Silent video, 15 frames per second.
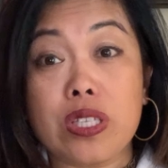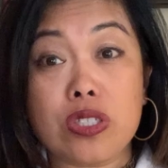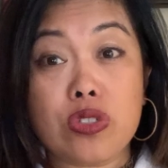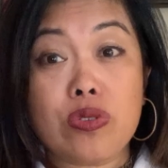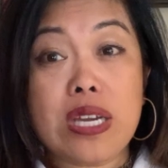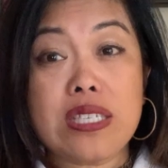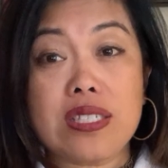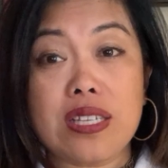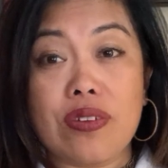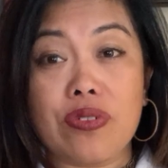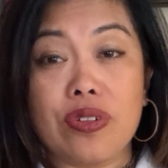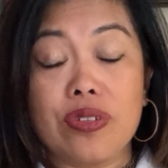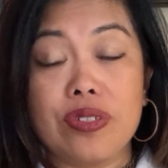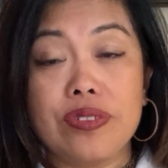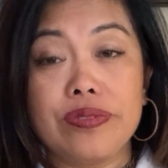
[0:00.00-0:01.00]
the stress
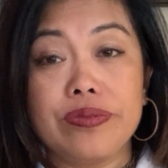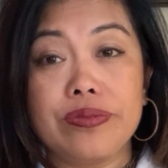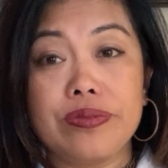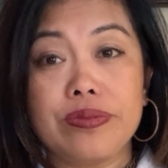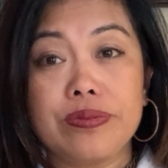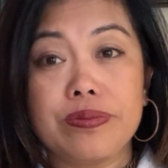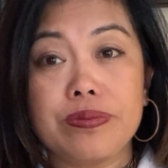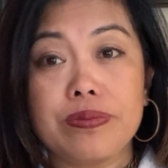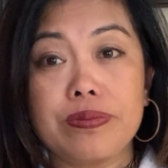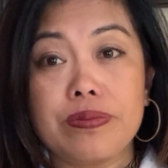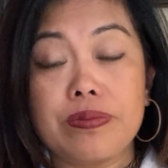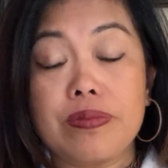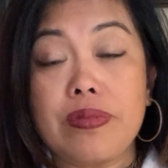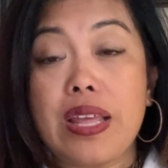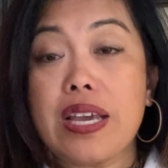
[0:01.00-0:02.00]
level
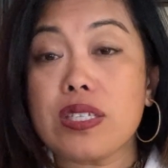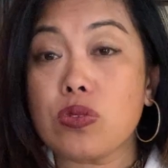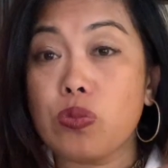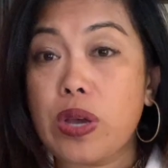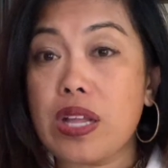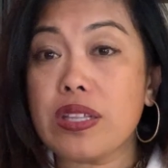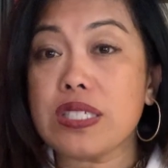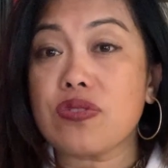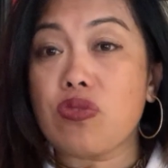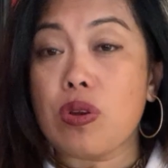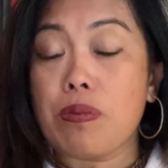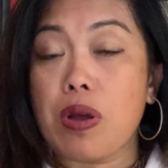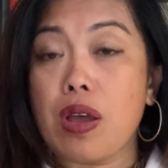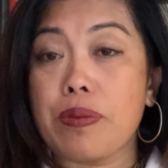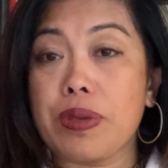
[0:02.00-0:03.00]
as well as for
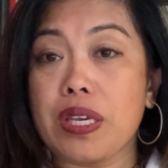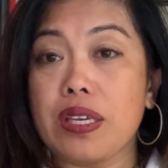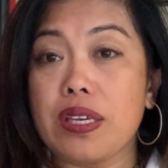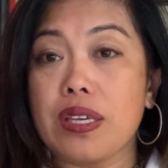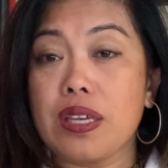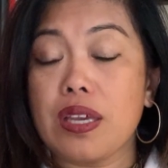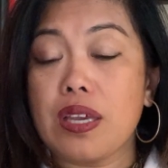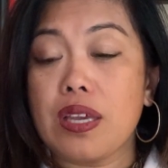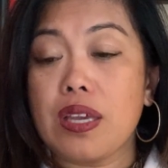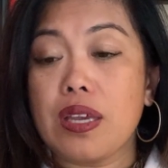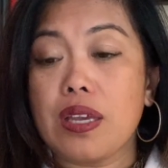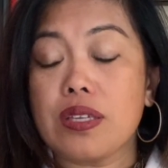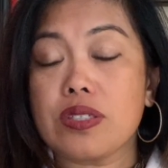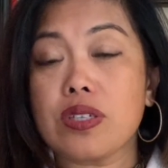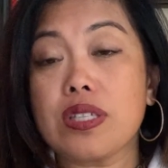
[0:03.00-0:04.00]
mommy.
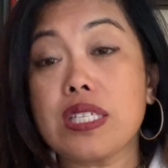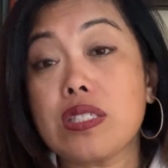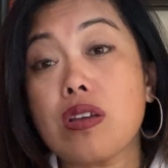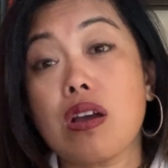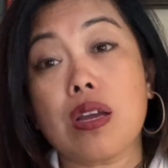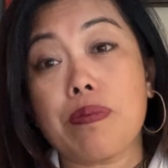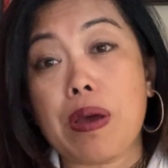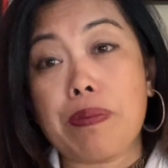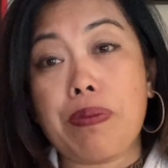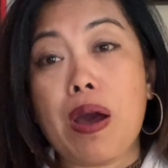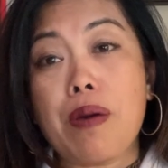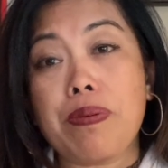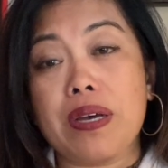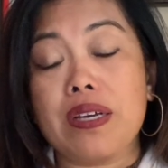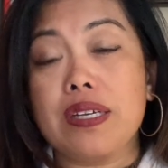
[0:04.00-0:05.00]
So let's talk about
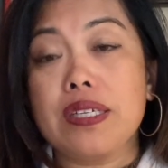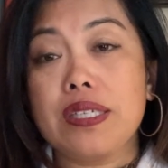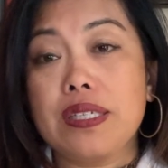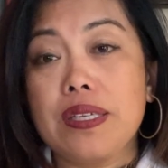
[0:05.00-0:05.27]
papa.